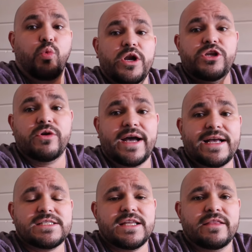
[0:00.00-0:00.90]
What do you
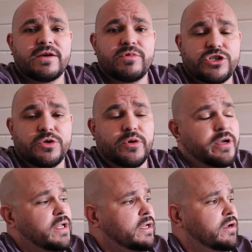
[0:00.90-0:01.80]
guys think that we should
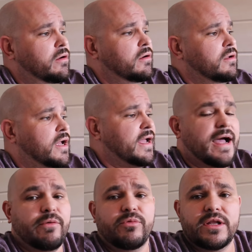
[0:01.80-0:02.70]
put in here? I,
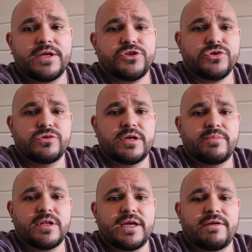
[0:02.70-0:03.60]
I really truly
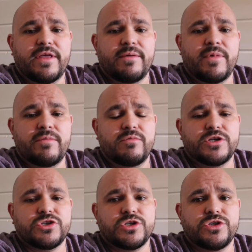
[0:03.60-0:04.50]
believe that maybe
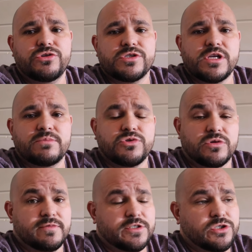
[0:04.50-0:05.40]
we should do some
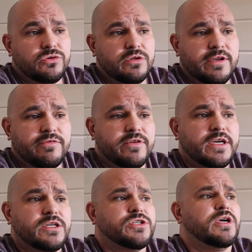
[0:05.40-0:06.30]
sort of a schooling
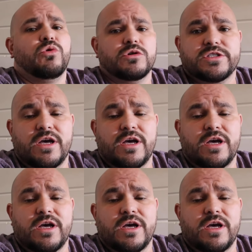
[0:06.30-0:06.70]
fish or